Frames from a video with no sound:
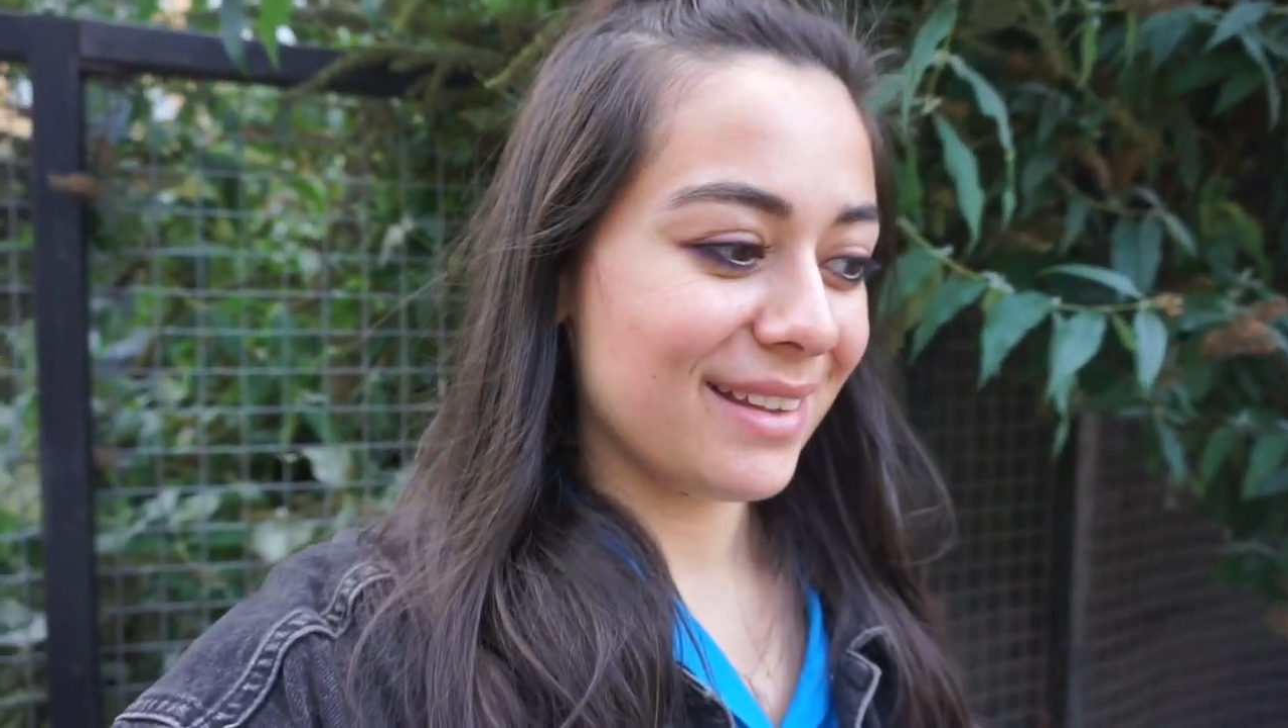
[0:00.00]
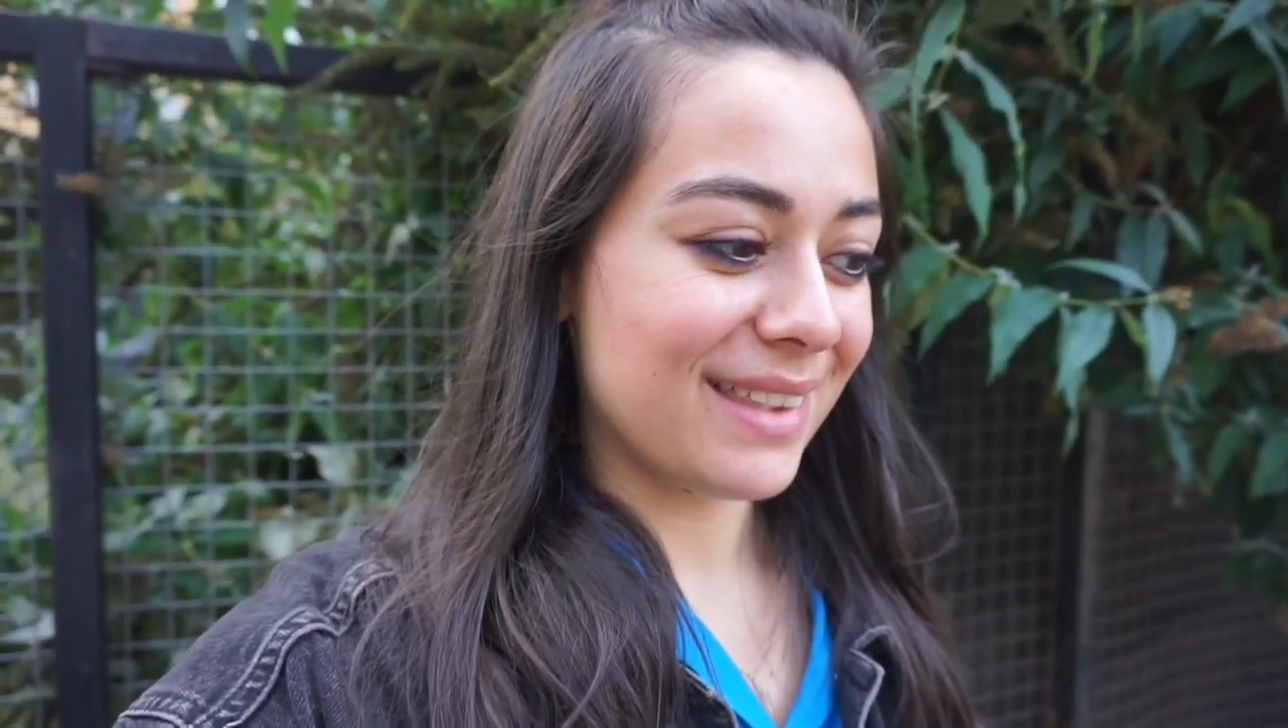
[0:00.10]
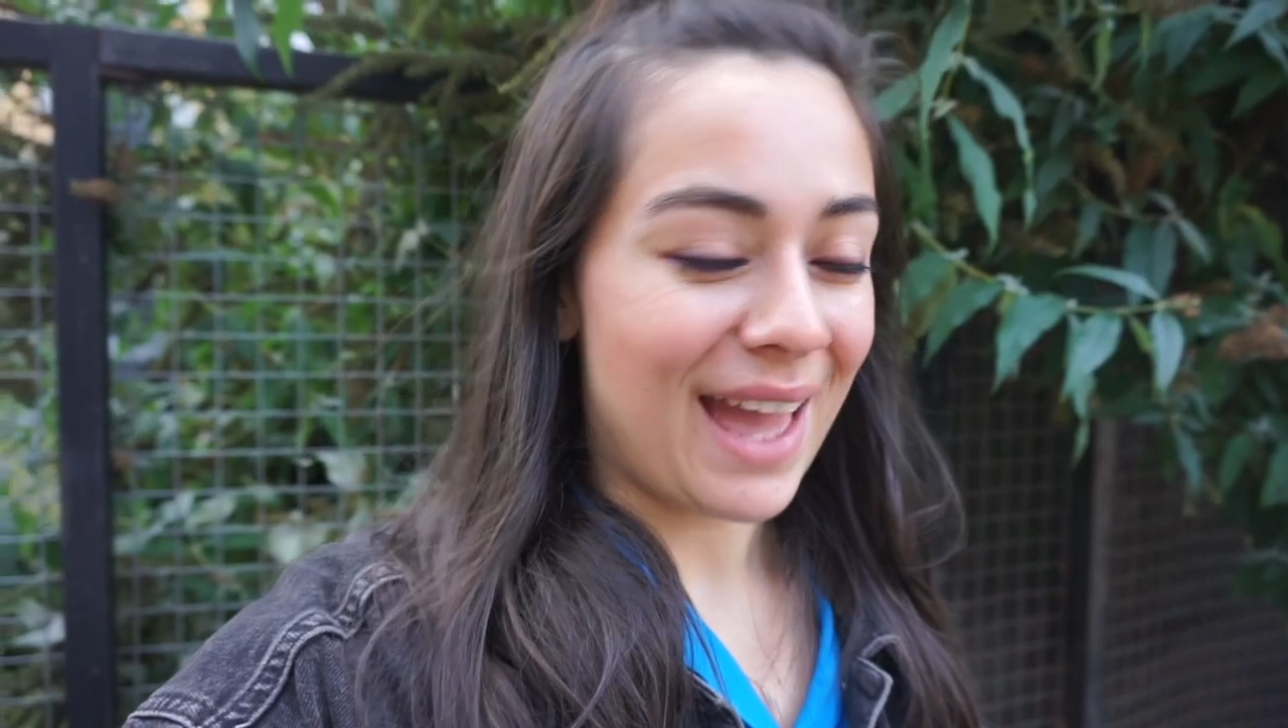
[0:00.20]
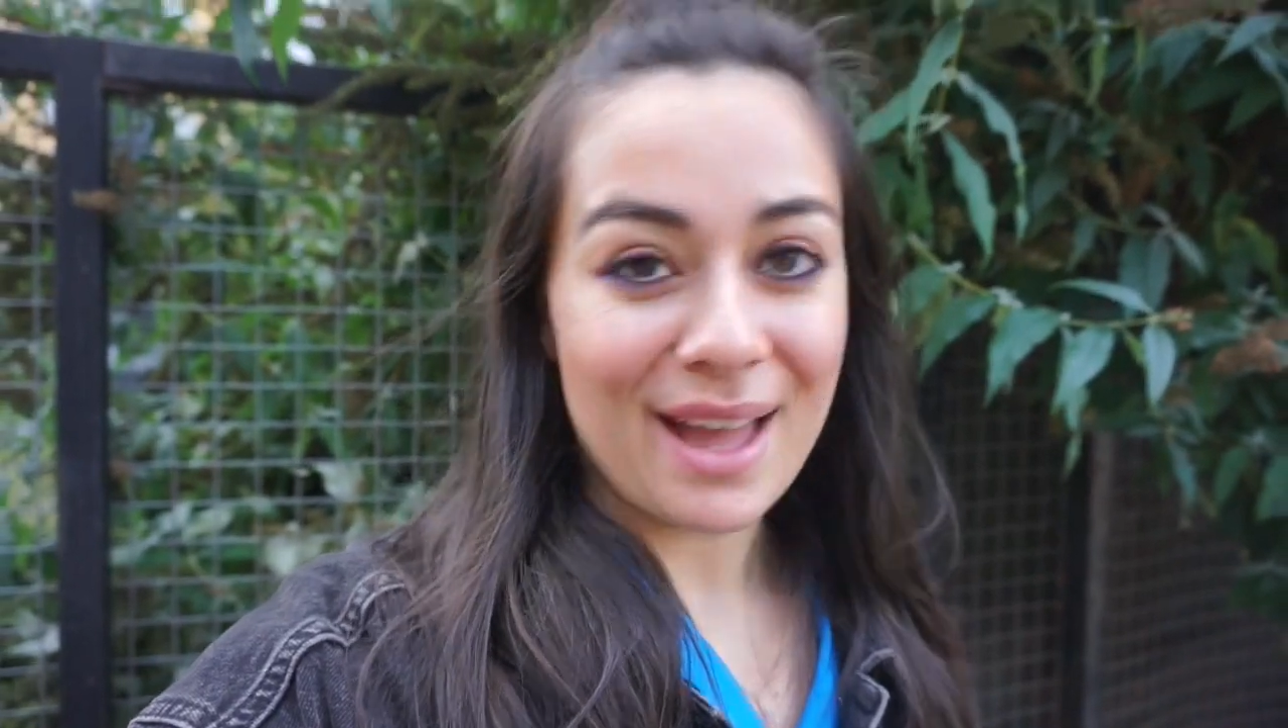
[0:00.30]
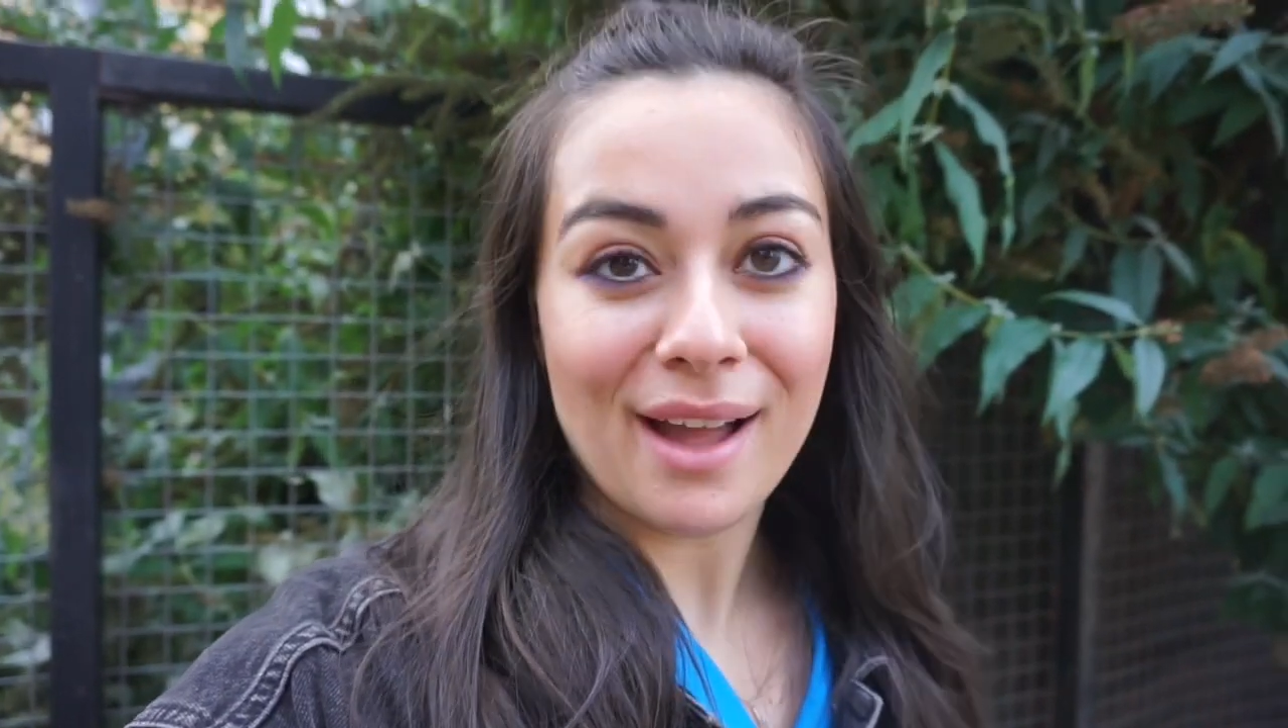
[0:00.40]

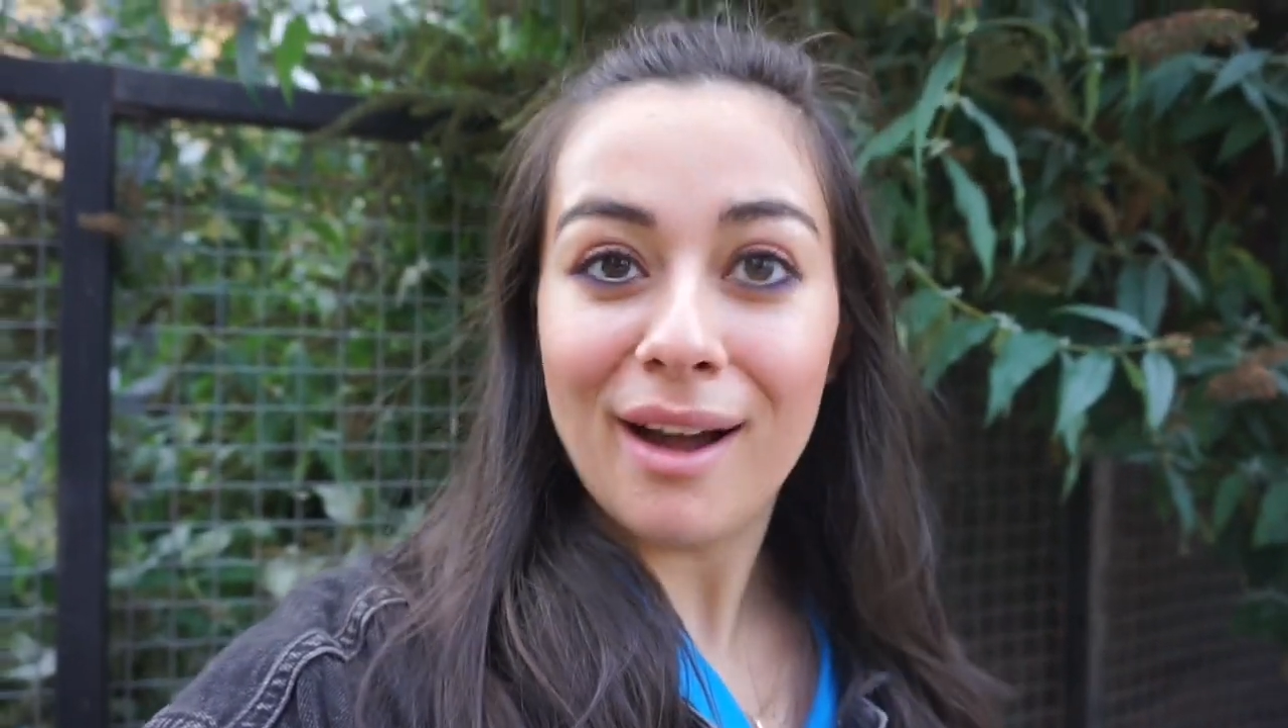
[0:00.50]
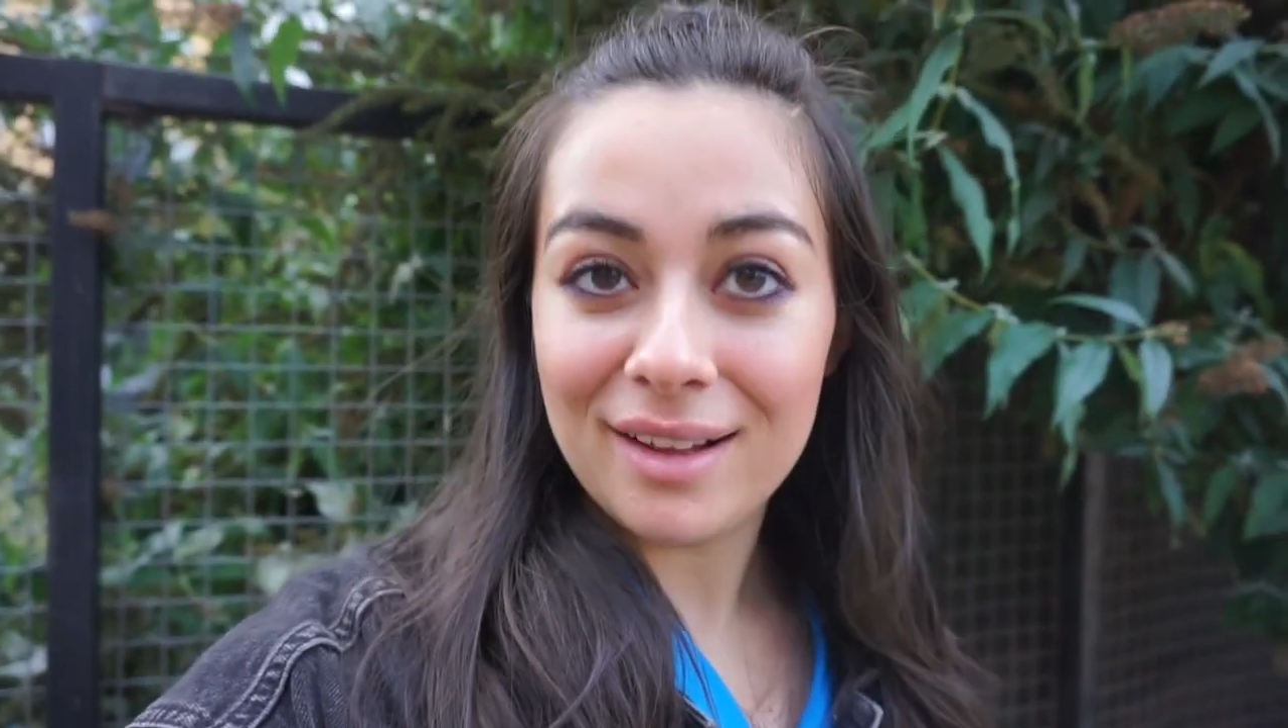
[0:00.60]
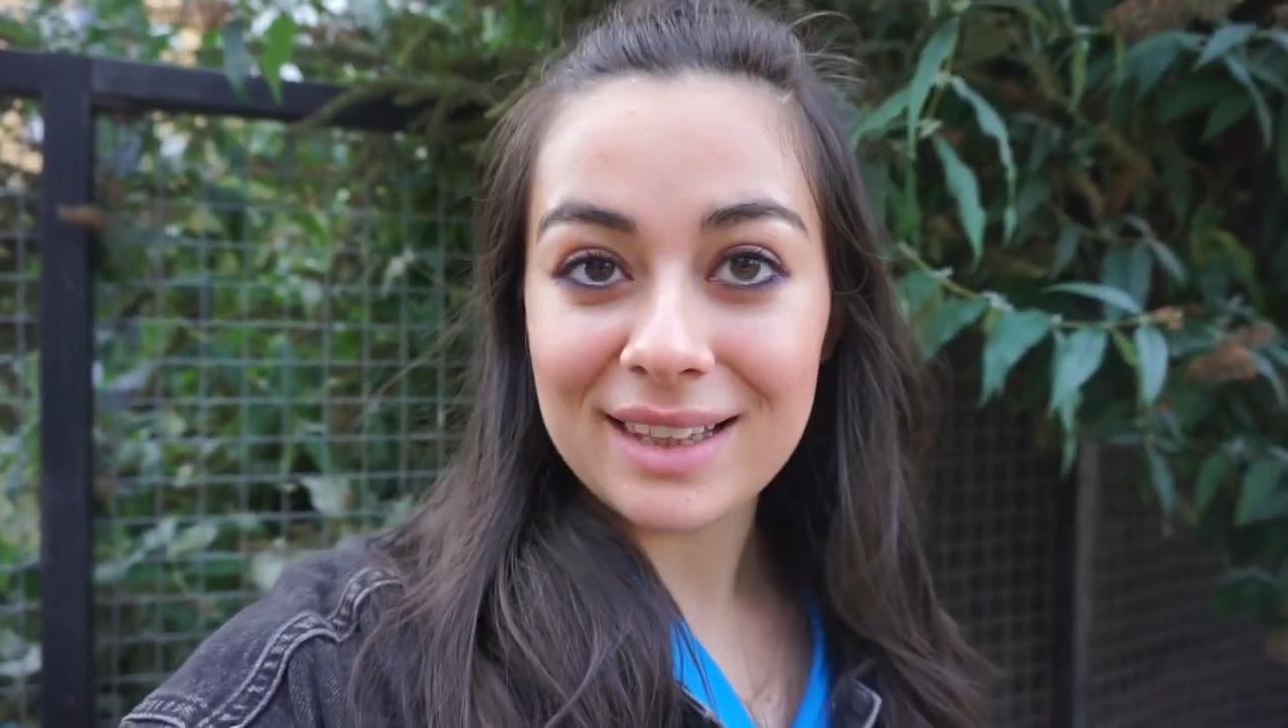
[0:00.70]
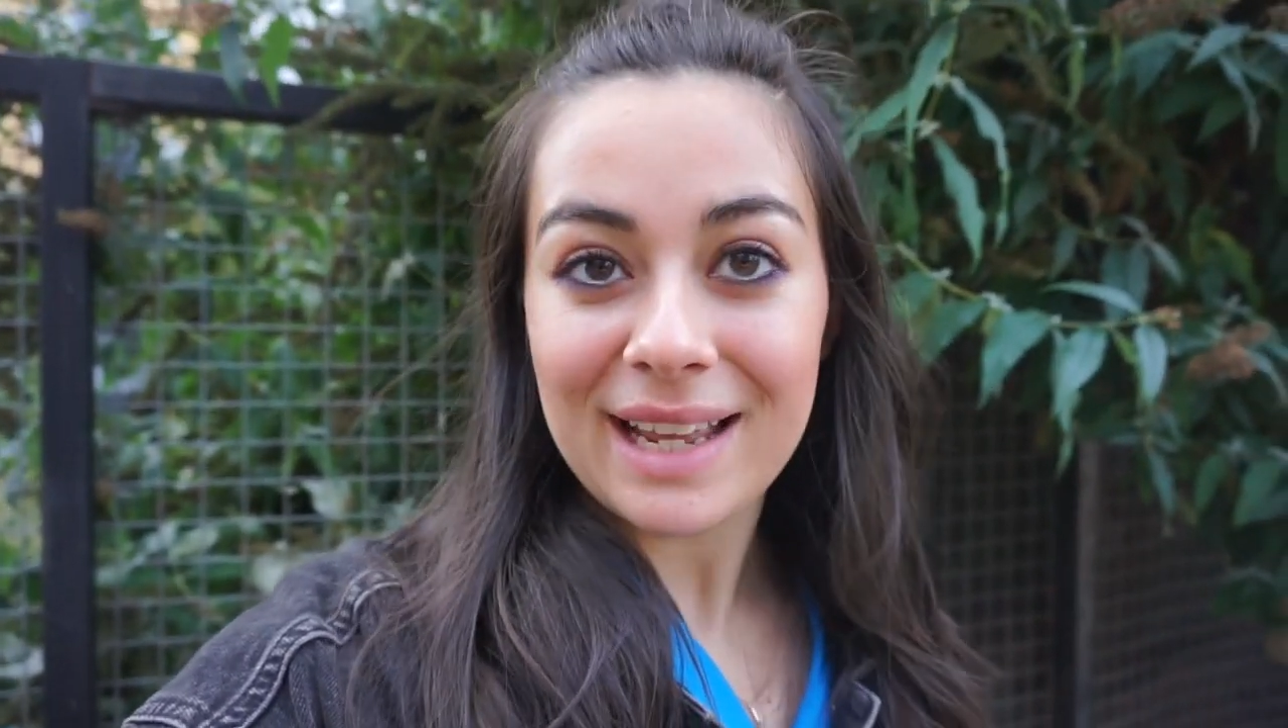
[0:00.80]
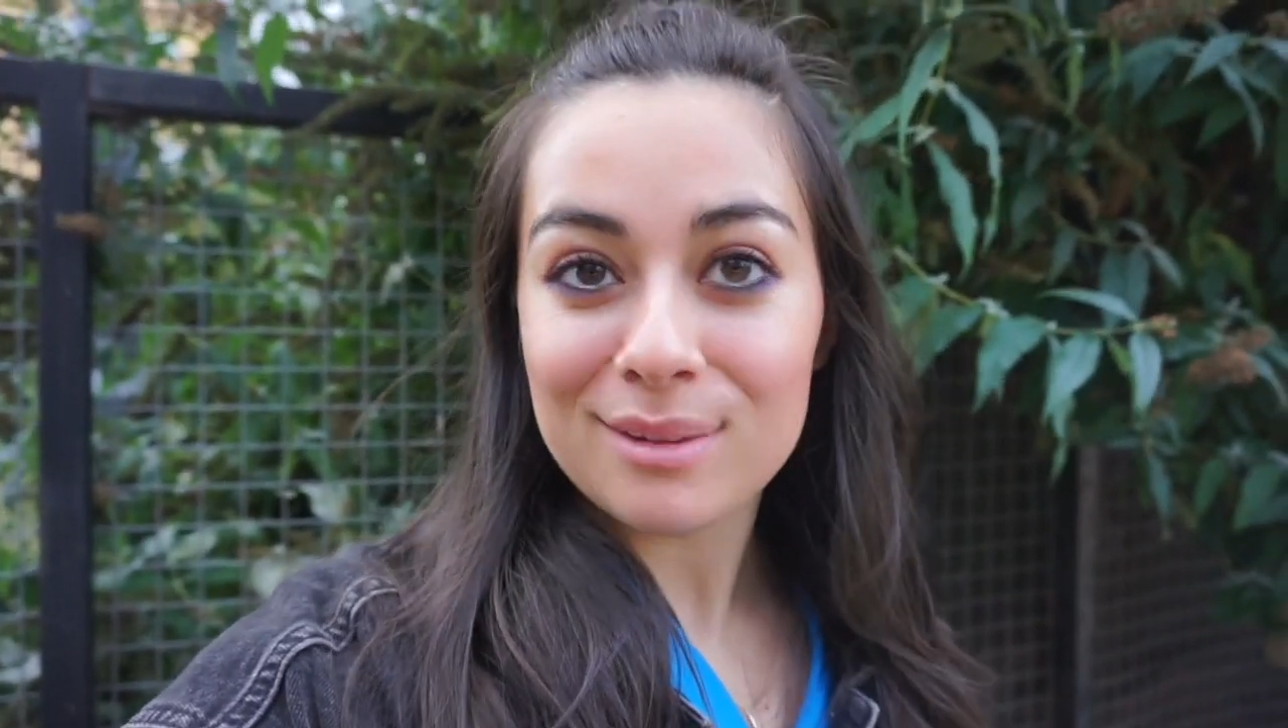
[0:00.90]
there
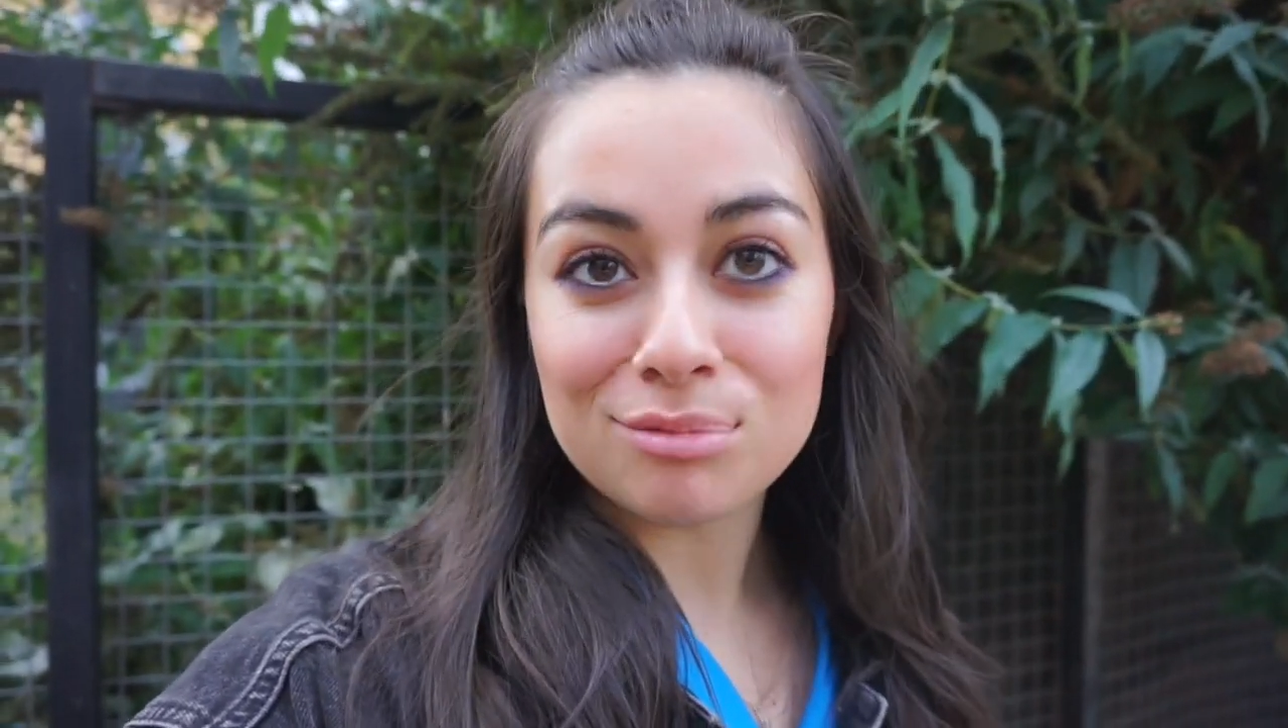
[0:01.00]
like